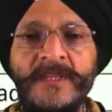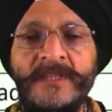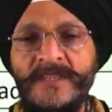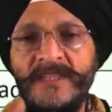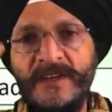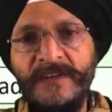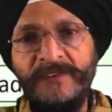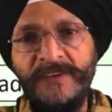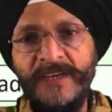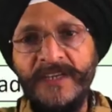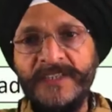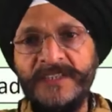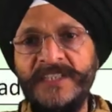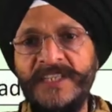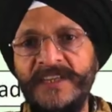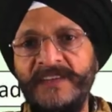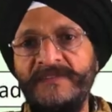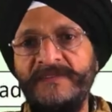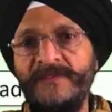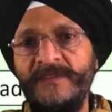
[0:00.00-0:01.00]
they will
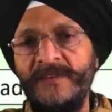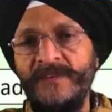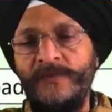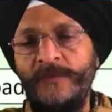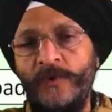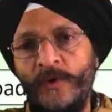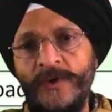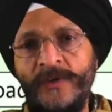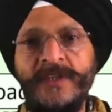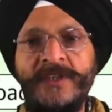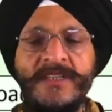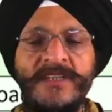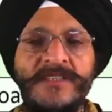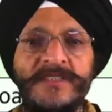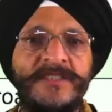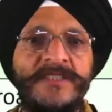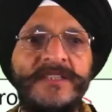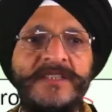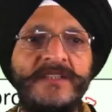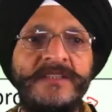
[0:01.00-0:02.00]
receive foreign
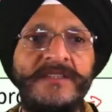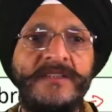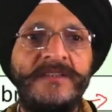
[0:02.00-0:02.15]
currency.